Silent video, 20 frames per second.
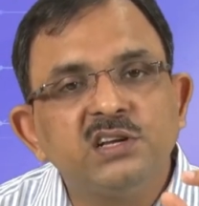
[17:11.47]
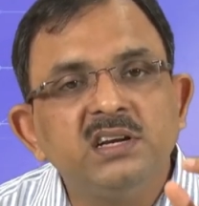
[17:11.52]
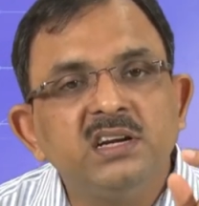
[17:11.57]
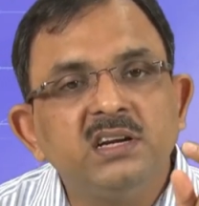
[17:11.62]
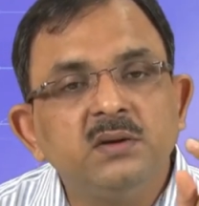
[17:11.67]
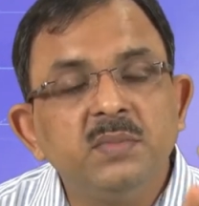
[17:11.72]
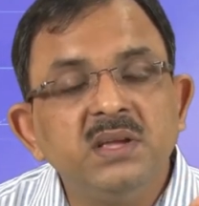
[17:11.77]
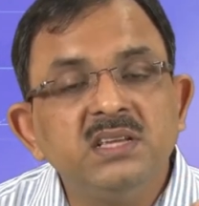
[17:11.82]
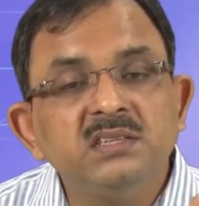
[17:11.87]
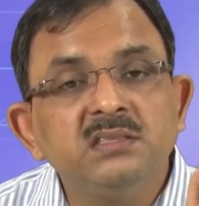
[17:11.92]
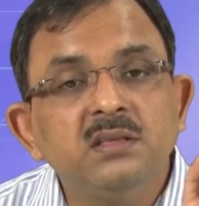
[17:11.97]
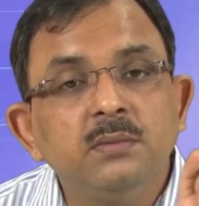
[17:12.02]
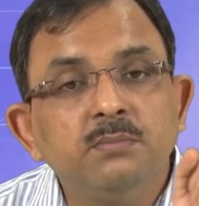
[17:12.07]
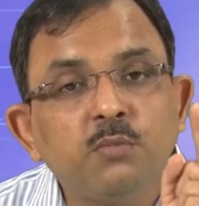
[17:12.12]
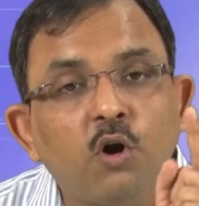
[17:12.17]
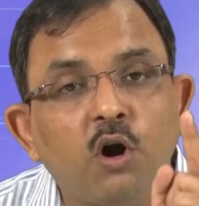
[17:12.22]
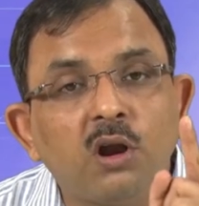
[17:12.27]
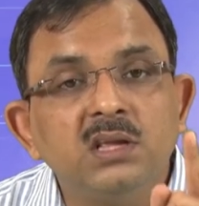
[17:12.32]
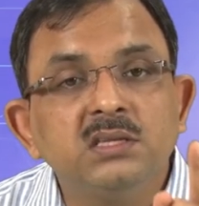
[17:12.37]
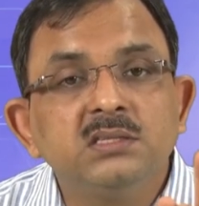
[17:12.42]
it means the
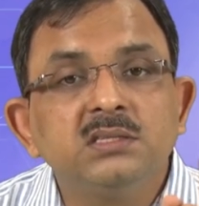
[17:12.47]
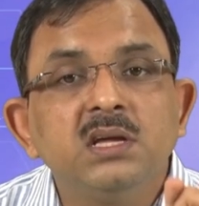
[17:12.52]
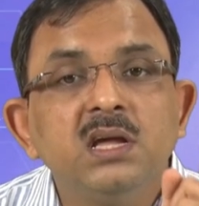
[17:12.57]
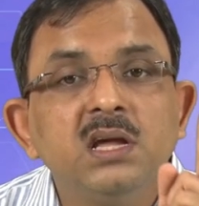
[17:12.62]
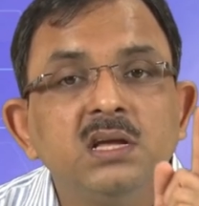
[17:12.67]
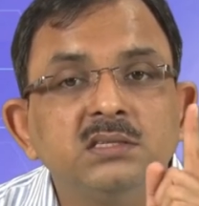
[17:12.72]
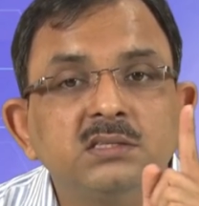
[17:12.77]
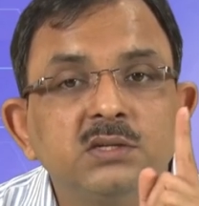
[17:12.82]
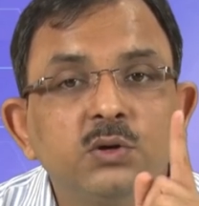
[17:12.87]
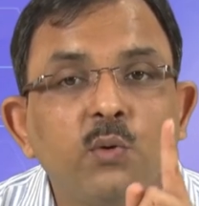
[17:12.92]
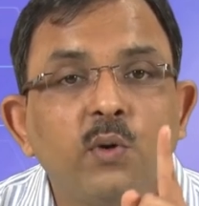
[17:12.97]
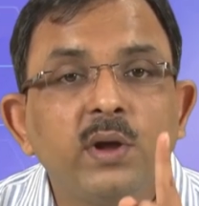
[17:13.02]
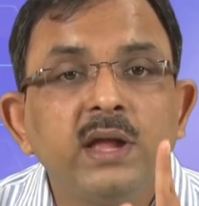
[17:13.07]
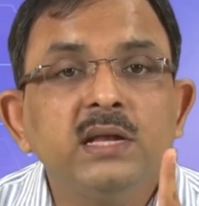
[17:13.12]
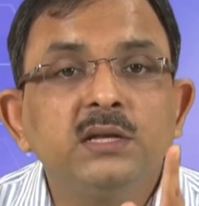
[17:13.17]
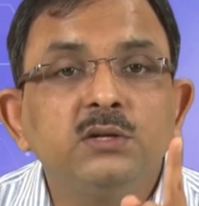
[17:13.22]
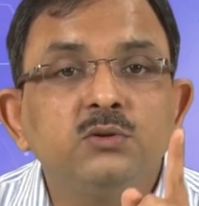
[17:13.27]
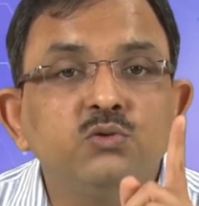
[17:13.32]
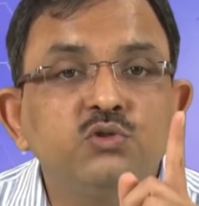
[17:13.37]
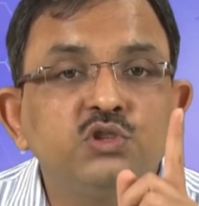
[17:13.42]
policy is
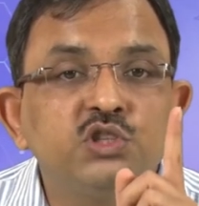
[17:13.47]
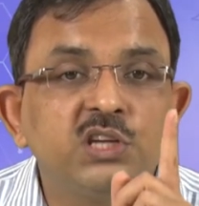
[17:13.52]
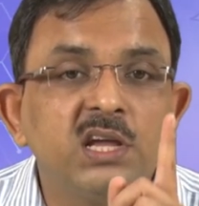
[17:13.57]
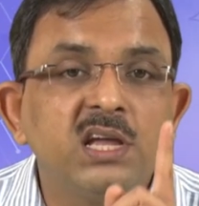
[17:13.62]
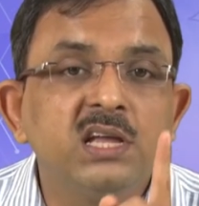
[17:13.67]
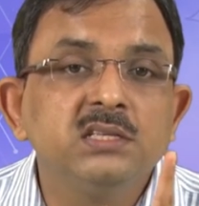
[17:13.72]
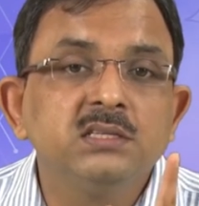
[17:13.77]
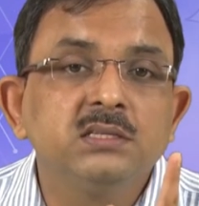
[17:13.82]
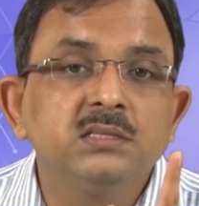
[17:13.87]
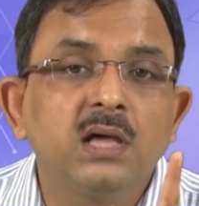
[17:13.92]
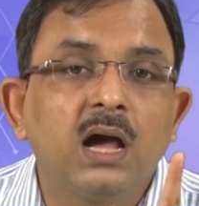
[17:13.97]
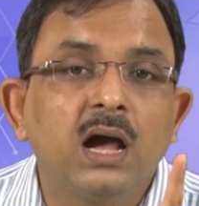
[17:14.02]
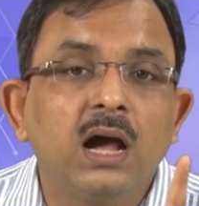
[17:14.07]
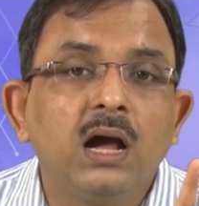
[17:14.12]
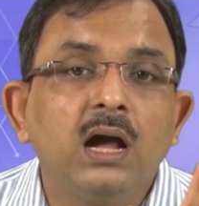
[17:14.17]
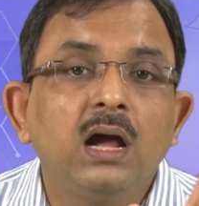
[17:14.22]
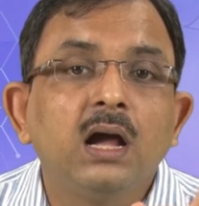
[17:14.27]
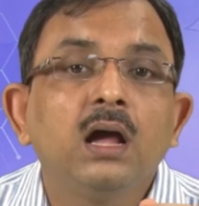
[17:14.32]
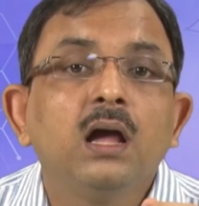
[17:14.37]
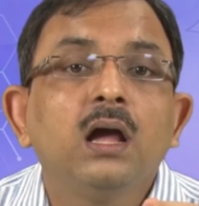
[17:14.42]
going to change the
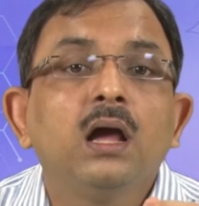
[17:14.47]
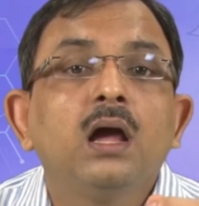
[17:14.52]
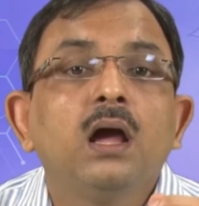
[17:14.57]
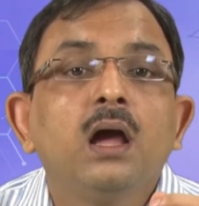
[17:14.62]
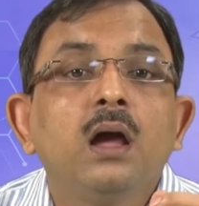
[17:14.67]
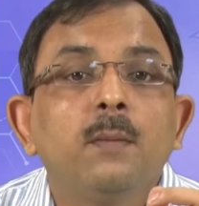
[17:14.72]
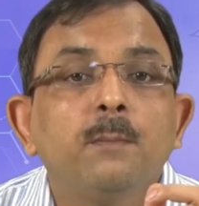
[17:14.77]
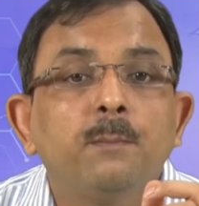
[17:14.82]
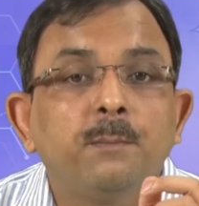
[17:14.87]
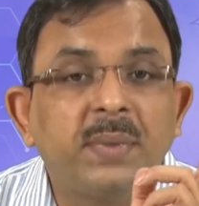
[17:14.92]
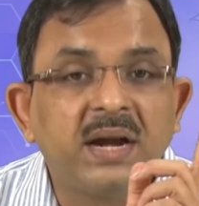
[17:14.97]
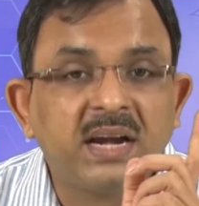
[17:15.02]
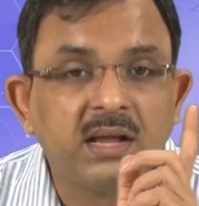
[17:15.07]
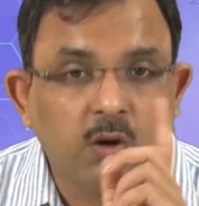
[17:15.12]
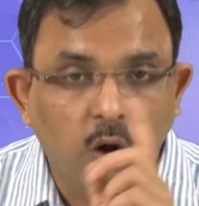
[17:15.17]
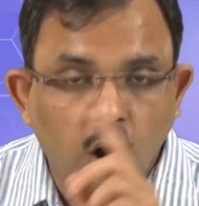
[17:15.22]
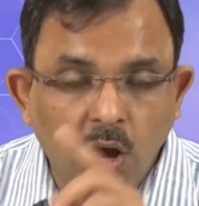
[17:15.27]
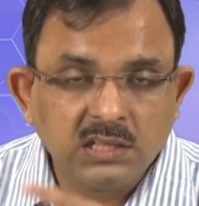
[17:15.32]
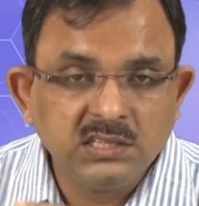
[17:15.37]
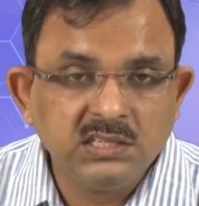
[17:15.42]

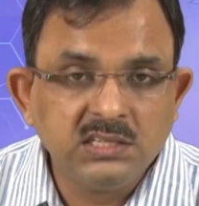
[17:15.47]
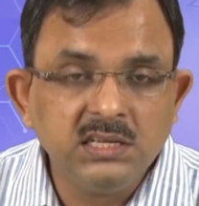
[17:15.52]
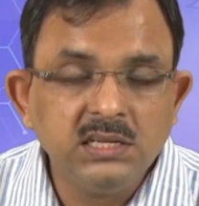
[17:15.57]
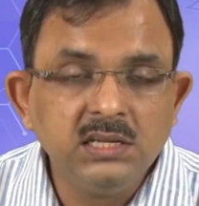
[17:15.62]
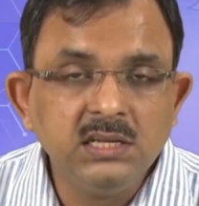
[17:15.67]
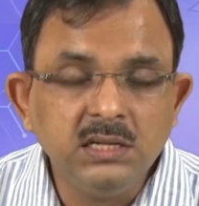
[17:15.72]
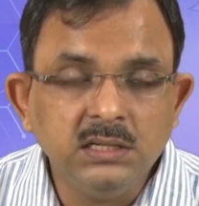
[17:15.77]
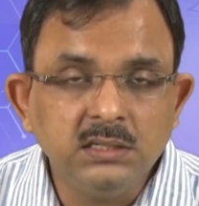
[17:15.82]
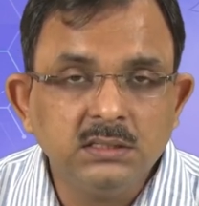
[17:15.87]
pedagogy,